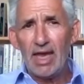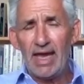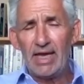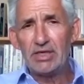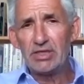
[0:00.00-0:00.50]

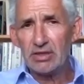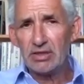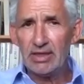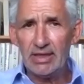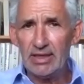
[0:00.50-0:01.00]
And
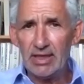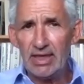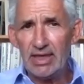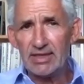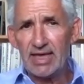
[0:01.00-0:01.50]

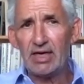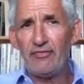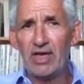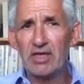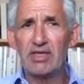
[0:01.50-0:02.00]
it can
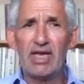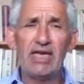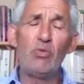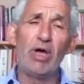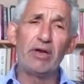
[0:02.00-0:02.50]
affect
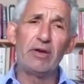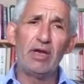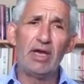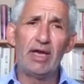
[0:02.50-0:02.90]
anyone